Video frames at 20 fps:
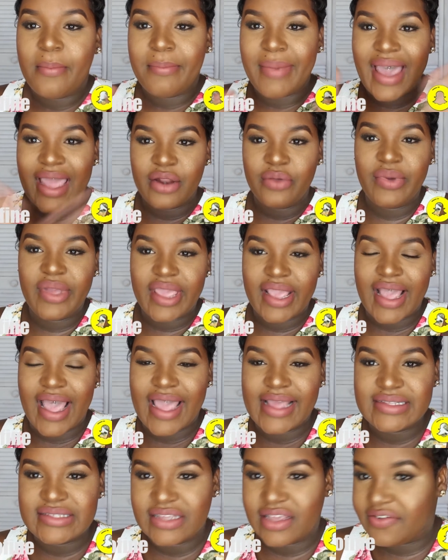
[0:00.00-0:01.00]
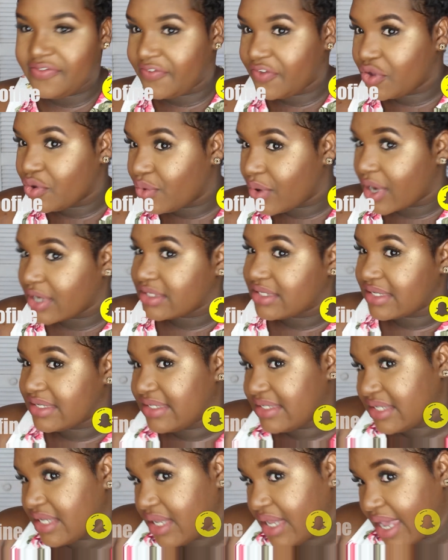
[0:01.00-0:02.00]
By the way guys, if you want to
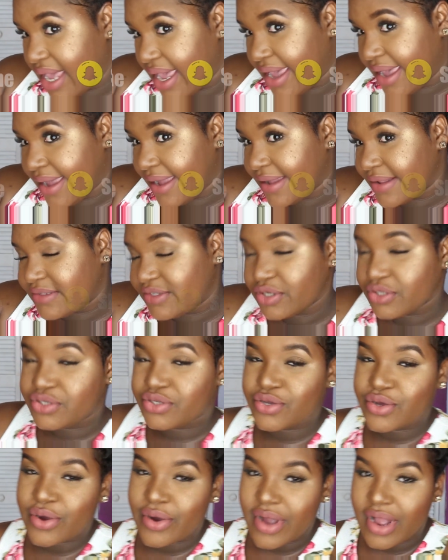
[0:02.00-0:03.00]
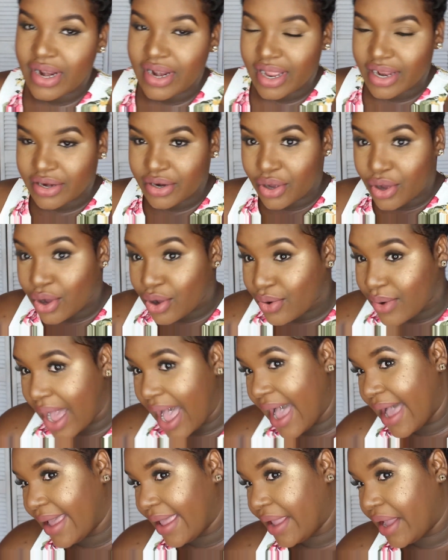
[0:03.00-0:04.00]
see a tutorial on how
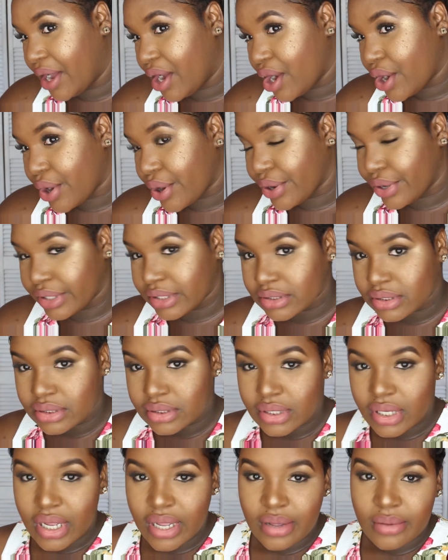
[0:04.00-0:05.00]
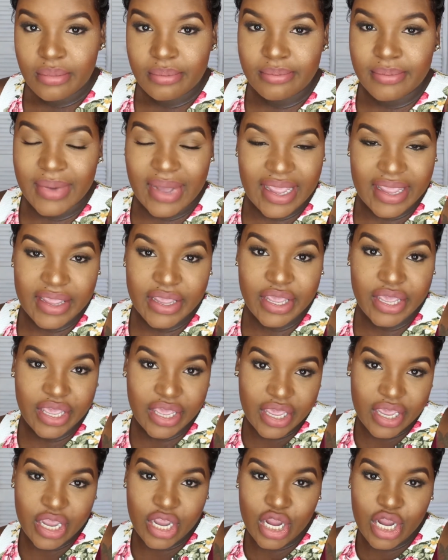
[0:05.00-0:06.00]
I curl my
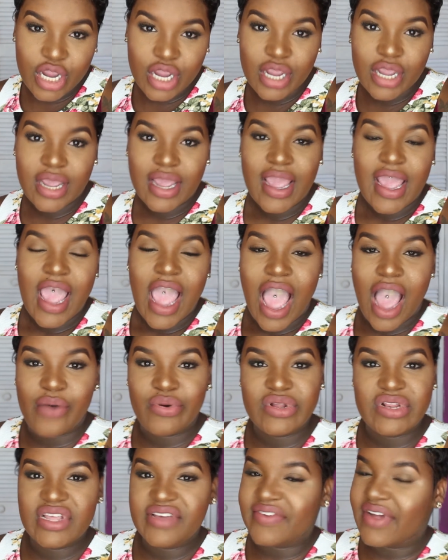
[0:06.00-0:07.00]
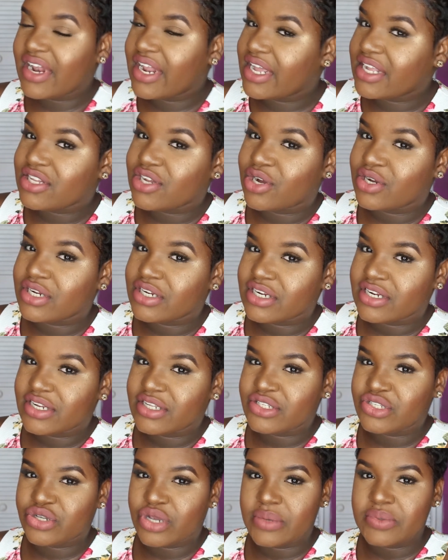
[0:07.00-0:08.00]
hair, I will leave a link down in the
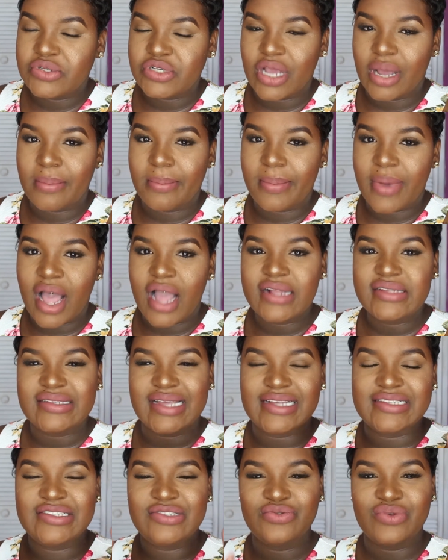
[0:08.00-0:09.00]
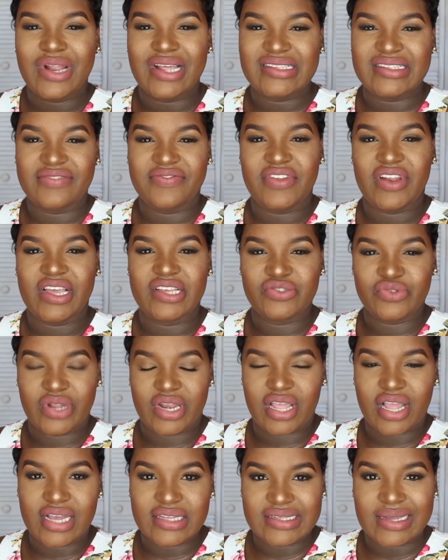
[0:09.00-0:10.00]
description box as soon as the video is
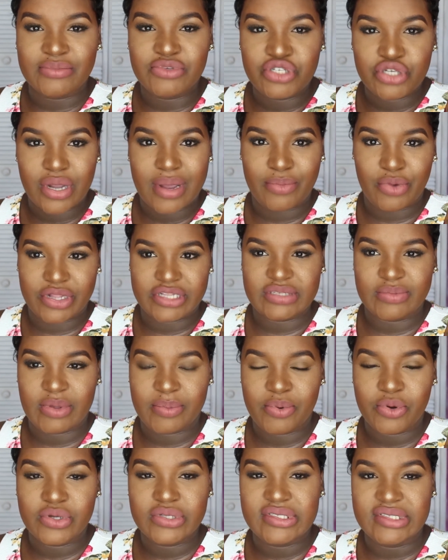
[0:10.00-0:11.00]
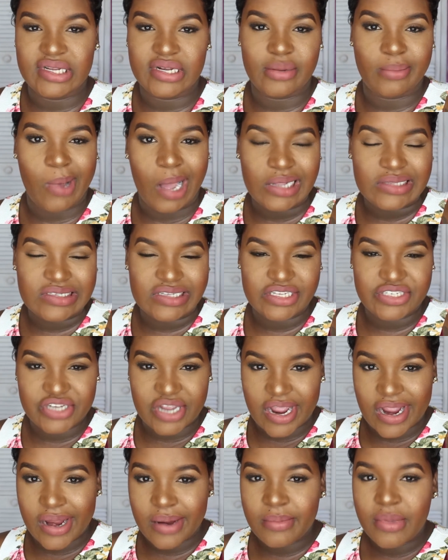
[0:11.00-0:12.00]
ready, because I'm sure I'm going to be posting the
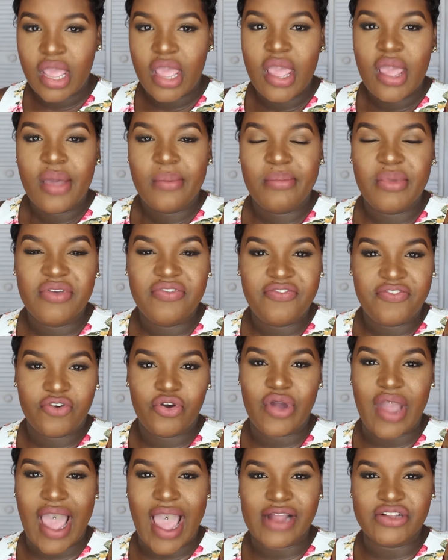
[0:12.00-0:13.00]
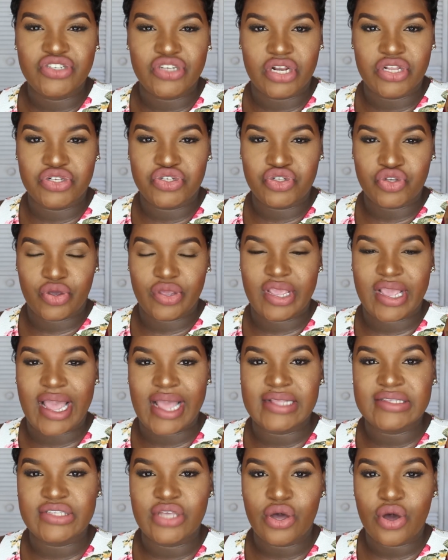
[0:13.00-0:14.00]
BoxyCharm before I actually show you
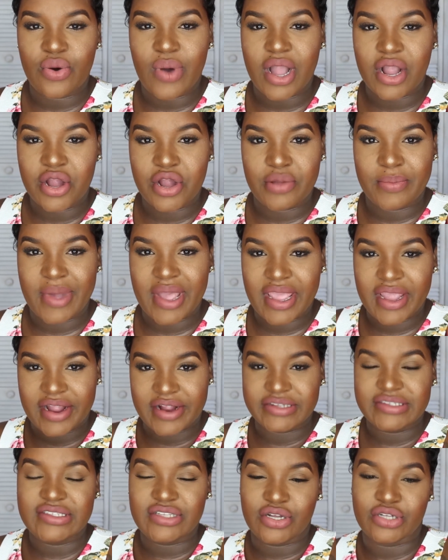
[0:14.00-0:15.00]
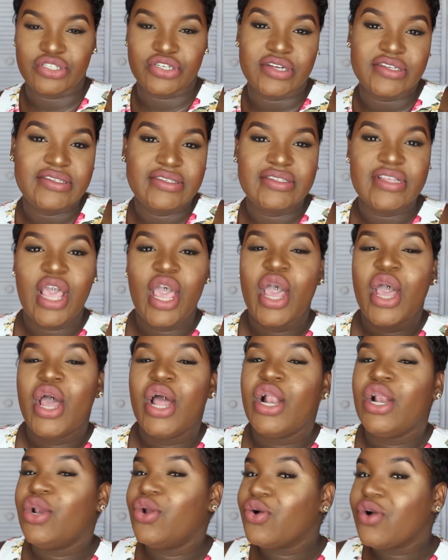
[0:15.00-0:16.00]
guys how I curl my hair. So just
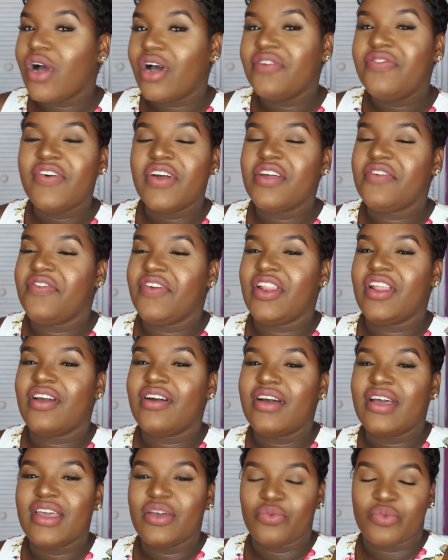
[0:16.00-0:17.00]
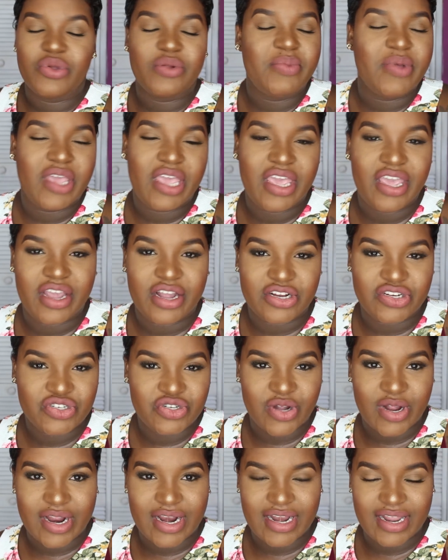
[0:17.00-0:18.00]
look out for the video, it will be here
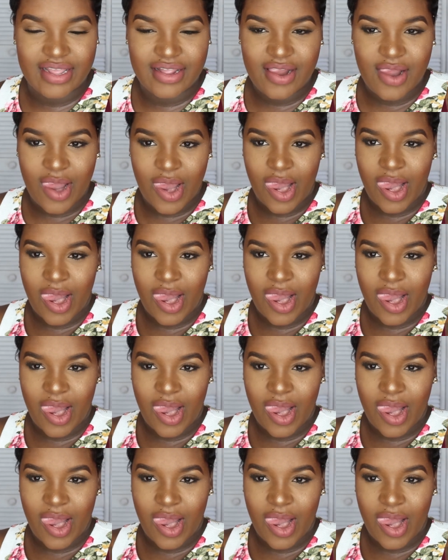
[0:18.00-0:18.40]
shortly.